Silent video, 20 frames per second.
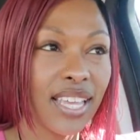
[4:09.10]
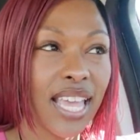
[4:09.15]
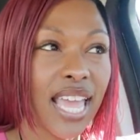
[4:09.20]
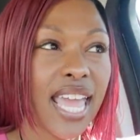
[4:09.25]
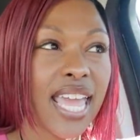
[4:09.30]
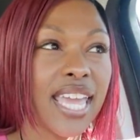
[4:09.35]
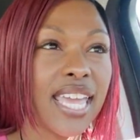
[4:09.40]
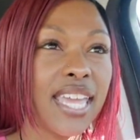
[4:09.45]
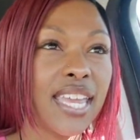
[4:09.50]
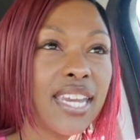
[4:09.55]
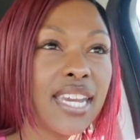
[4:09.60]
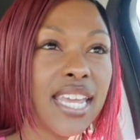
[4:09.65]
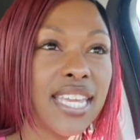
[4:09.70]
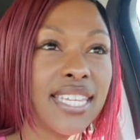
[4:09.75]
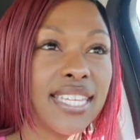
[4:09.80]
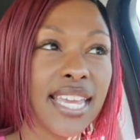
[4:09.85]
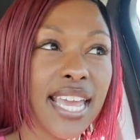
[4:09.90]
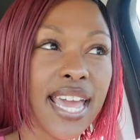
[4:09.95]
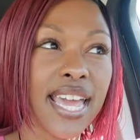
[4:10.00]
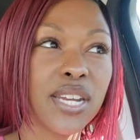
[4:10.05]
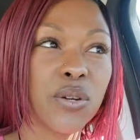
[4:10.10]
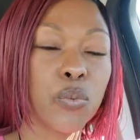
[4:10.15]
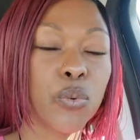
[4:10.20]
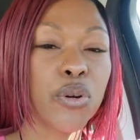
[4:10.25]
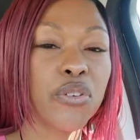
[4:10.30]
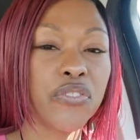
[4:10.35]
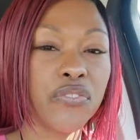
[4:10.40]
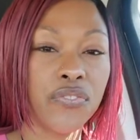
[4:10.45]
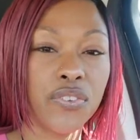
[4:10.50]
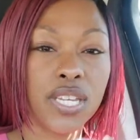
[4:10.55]
And yet we're
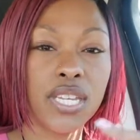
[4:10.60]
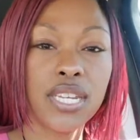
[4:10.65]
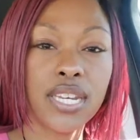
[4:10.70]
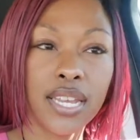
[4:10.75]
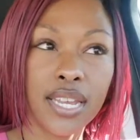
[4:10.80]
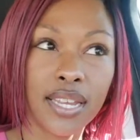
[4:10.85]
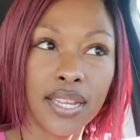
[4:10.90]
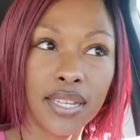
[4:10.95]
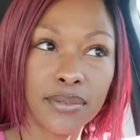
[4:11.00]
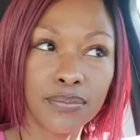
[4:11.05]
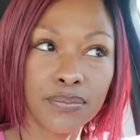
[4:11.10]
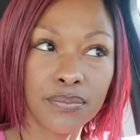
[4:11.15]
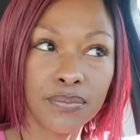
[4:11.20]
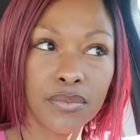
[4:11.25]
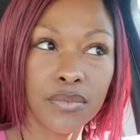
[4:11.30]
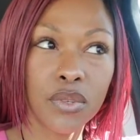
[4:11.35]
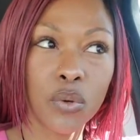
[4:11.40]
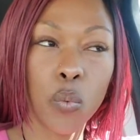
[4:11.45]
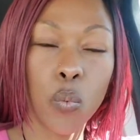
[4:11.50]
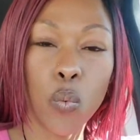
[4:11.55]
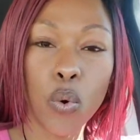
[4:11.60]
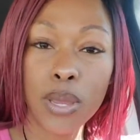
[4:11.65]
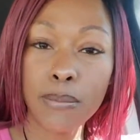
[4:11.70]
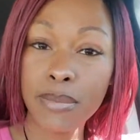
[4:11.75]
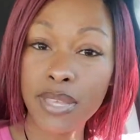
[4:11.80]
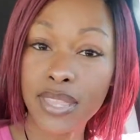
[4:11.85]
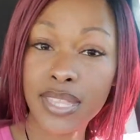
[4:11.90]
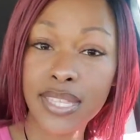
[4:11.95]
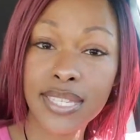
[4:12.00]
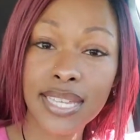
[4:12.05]
feeding
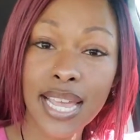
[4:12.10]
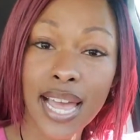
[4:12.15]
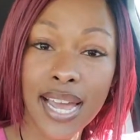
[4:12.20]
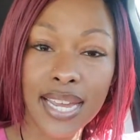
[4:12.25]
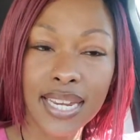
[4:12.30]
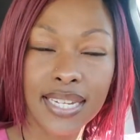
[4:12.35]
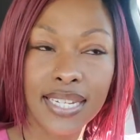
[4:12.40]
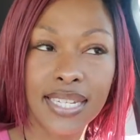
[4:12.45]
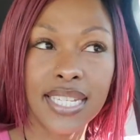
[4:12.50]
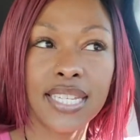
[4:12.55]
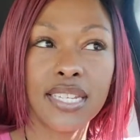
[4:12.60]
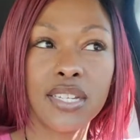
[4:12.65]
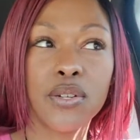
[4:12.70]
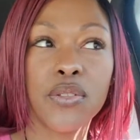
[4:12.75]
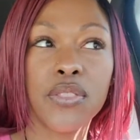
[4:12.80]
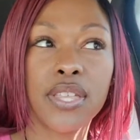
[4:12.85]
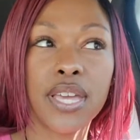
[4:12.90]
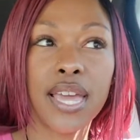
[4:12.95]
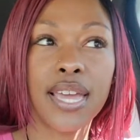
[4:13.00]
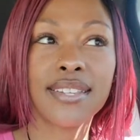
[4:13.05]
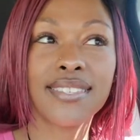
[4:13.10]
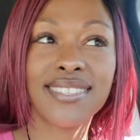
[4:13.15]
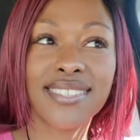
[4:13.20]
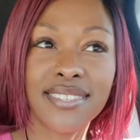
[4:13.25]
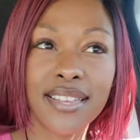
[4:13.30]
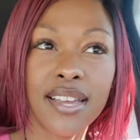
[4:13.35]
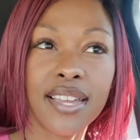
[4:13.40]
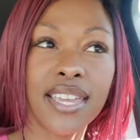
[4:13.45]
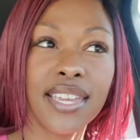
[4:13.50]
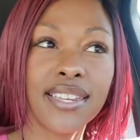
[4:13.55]
women this ideal that
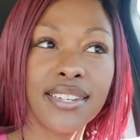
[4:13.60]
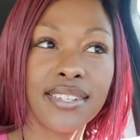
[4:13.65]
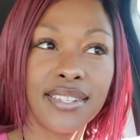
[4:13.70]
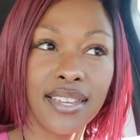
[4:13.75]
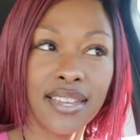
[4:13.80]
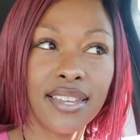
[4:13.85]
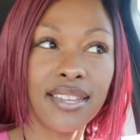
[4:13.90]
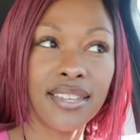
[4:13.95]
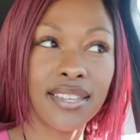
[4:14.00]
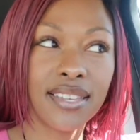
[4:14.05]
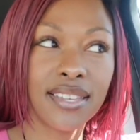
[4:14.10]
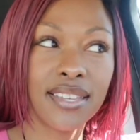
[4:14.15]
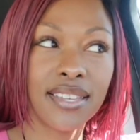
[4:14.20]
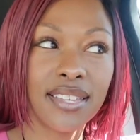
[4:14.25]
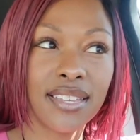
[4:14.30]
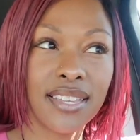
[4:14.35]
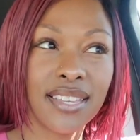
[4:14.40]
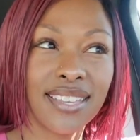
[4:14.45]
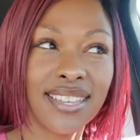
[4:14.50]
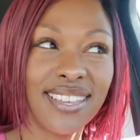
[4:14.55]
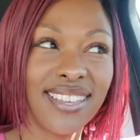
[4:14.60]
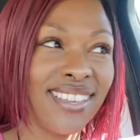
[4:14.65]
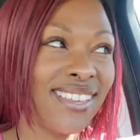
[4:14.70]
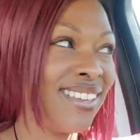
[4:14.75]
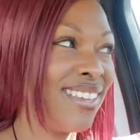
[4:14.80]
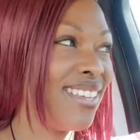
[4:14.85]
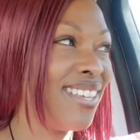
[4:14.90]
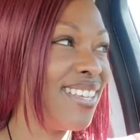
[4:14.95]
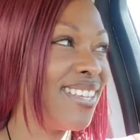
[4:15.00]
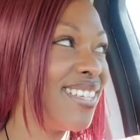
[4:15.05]
sucking dick
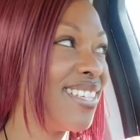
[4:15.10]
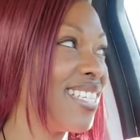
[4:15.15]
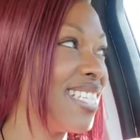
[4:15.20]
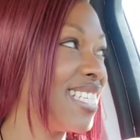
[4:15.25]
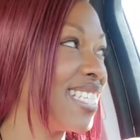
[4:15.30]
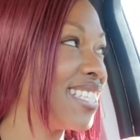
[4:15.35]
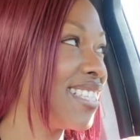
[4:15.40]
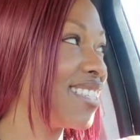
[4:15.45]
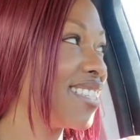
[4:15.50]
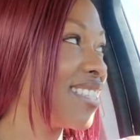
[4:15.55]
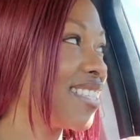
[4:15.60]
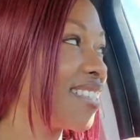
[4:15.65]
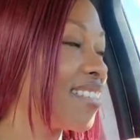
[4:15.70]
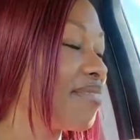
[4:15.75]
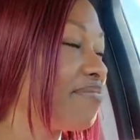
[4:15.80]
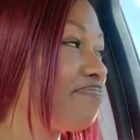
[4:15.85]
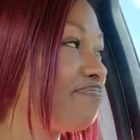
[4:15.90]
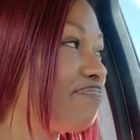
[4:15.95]
is